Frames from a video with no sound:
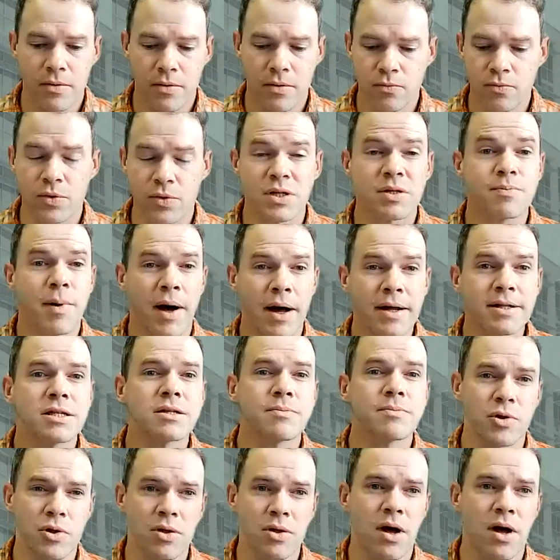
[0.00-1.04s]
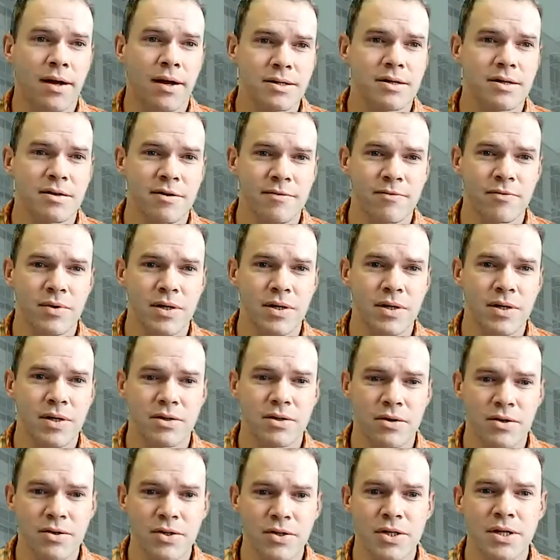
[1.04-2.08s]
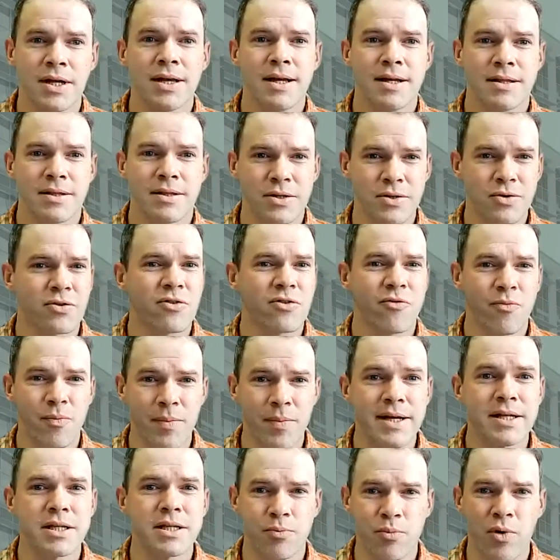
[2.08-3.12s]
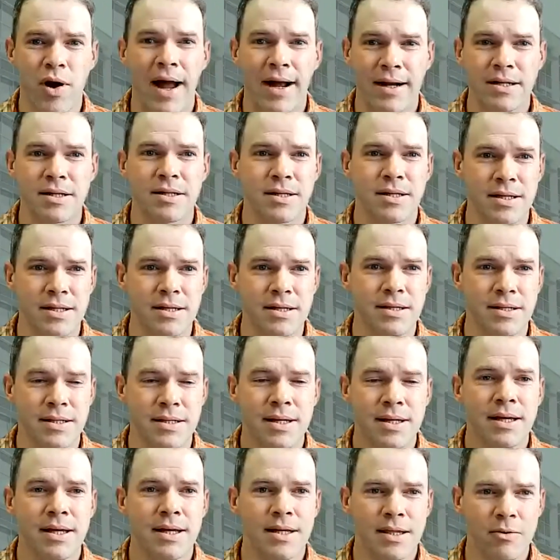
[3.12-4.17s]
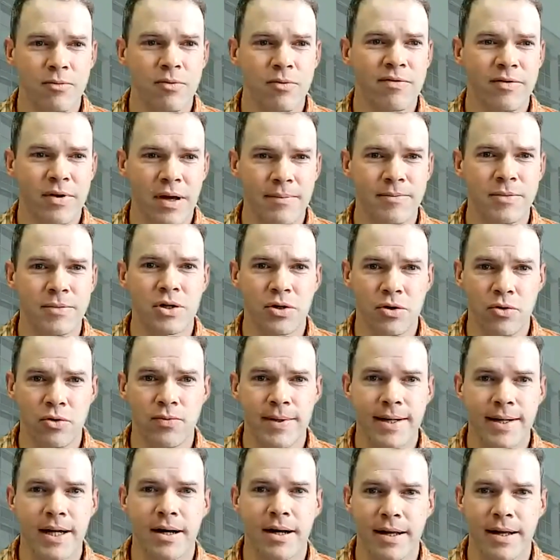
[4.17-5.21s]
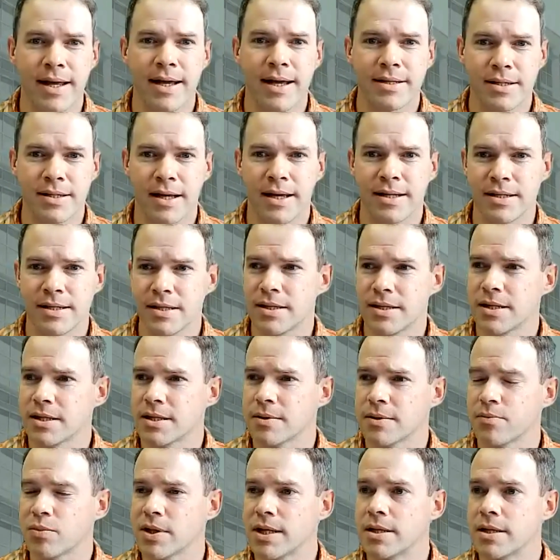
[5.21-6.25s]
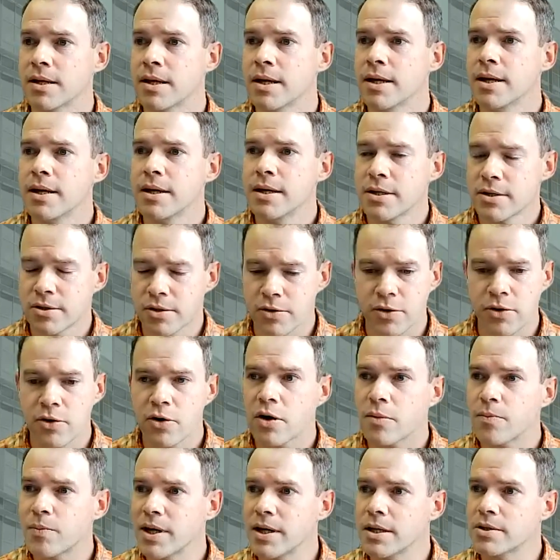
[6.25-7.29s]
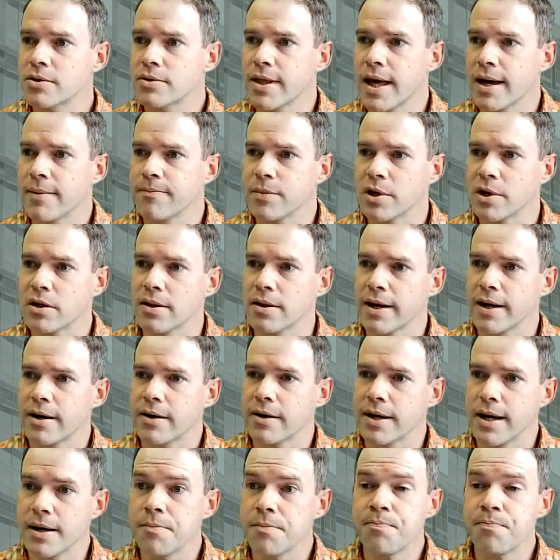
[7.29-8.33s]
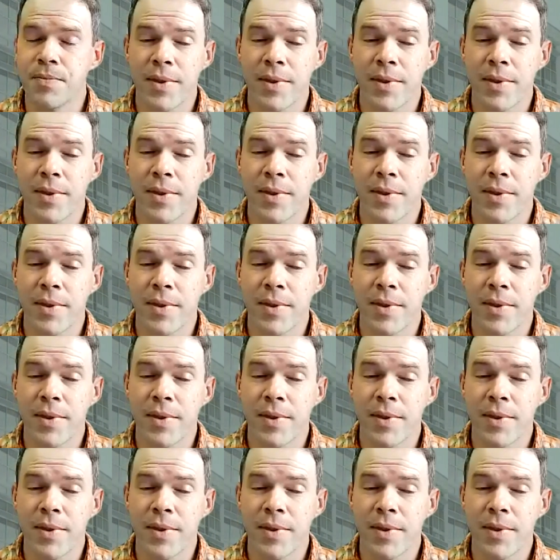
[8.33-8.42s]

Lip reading: responsible conduct of research, the sort of best practices that we've come to agree on as a discipline. So QRPs are that middle area.